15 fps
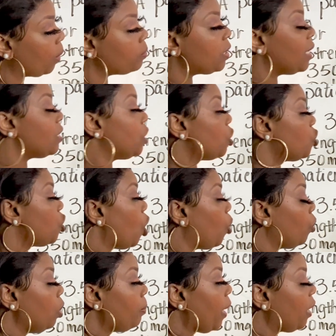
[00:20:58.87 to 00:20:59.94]
That's the total
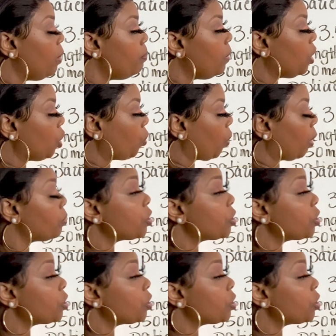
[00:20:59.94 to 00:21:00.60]
amount of milligrams,